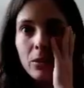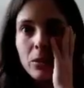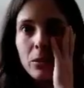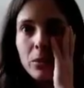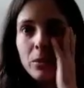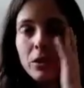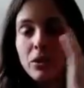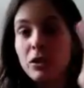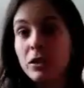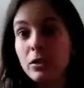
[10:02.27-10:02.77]
go,
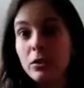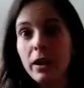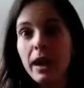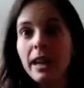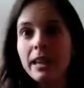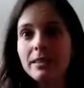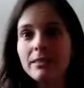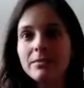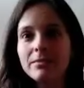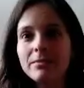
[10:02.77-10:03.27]
which is
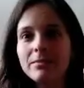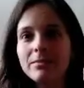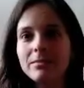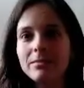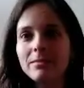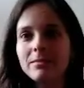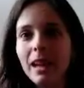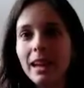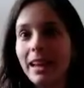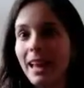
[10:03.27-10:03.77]
great.
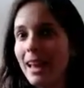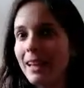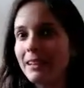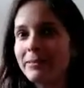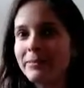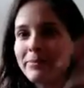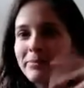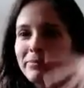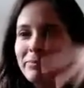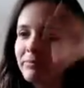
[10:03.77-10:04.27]

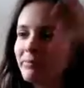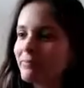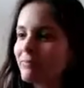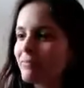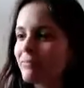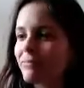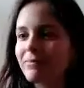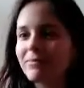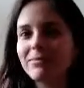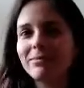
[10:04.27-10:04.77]
Again,
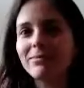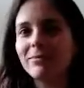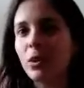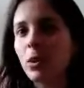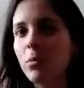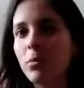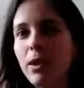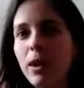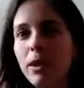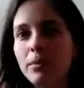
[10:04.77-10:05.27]

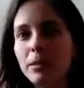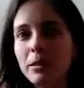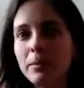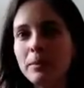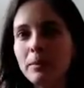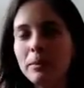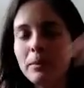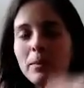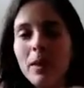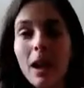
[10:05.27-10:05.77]
no
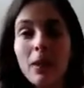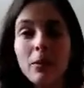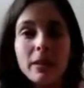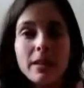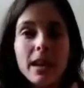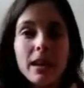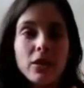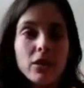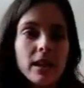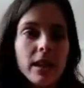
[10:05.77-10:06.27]
problem. I
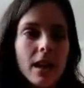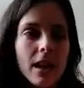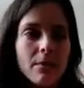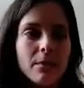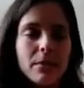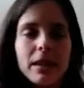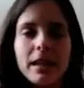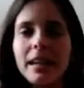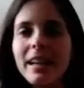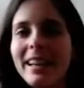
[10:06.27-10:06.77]
was actually
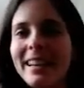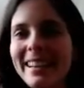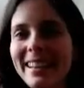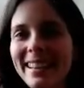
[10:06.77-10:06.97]
happy.